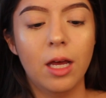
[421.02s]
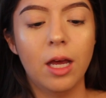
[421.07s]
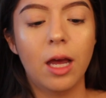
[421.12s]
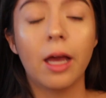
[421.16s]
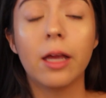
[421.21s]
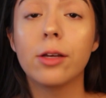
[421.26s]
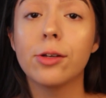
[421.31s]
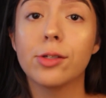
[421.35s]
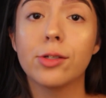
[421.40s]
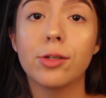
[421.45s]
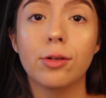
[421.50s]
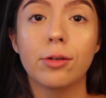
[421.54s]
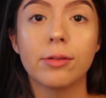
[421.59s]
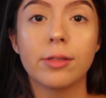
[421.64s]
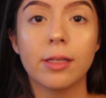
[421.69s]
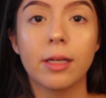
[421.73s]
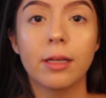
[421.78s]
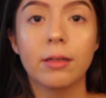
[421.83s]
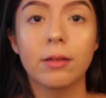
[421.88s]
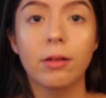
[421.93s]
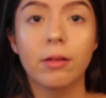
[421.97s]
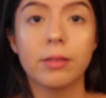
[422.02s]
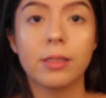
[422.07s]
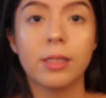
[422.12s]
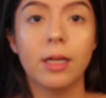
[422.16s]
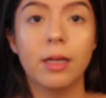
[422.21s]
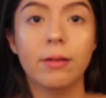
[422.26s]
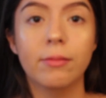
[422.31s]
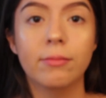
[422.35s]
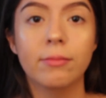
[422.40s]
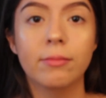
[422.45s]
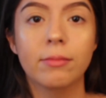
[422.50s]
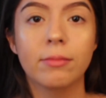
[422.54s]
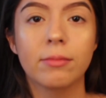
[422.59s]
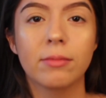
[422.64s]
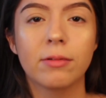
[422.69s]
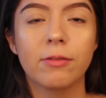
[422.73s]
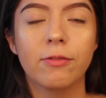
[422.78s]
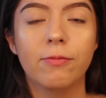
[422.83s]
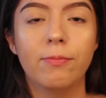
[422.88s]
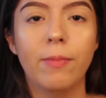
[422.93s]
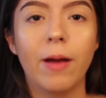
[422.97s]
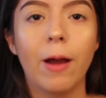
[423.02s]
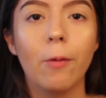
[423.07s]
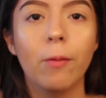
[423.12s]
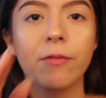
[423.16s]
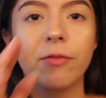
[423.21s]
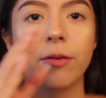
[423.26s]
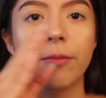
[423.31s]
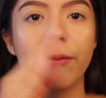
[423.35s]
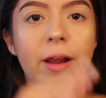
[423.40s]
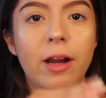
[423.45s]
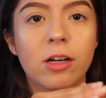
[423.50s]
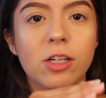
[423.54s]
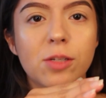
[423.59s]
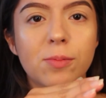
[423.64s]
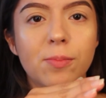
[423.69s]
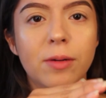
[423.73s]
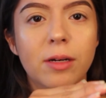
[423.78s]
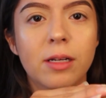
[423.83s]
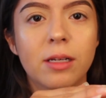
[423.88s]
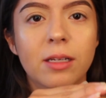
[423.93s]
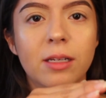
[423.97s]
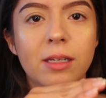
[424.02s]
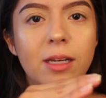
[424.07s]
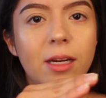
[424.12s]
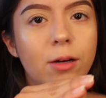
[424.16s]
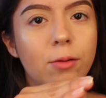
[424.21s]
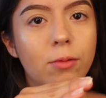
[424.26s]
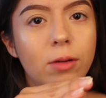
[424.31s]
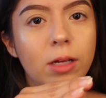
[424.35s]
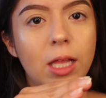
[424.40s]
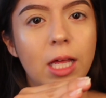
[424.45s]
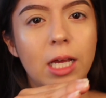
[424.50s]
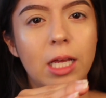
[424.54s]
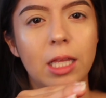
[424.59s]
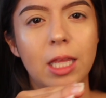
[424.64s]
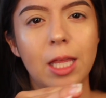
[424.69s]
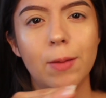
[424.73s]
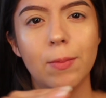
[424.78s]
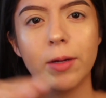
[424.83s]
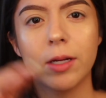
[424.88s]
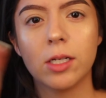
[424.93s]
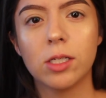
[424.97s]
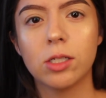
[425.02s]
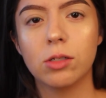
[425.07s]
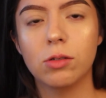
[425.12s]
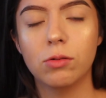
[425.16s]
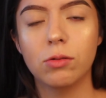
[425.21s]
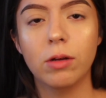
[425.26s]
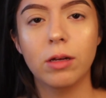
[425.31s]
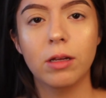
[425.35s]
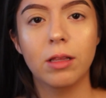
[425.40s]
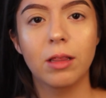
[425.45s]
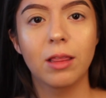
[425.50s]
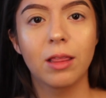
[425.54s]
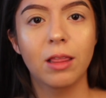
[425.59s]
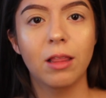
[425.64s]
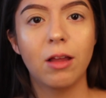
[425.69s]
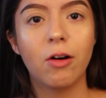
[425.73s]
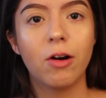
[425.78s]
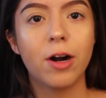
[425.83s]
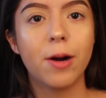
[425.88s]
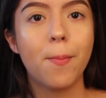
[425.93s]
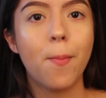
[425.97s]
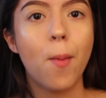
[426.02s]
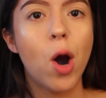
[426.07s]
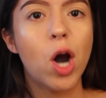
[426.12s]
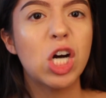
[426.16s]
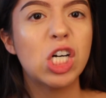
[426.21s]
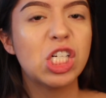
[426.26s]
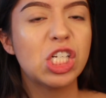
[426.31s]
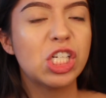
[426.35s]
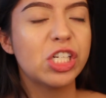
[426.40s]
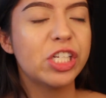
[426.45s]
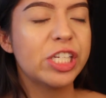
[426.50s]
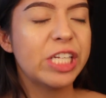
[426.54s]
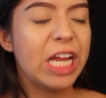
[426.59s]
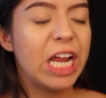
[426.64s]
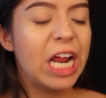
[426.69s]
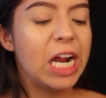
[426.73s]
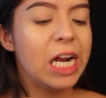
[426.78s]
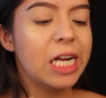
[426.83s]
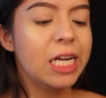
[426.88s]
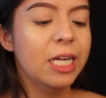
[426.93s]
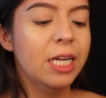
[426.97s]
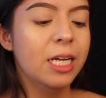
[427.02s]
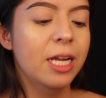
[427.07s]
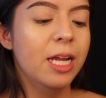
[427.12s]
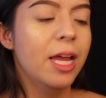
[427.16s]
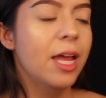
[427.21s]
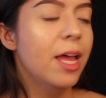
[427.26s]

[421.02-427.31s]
I used to use that all the time. I went from Airspun, didn't really like it that much, to Laura Mercier,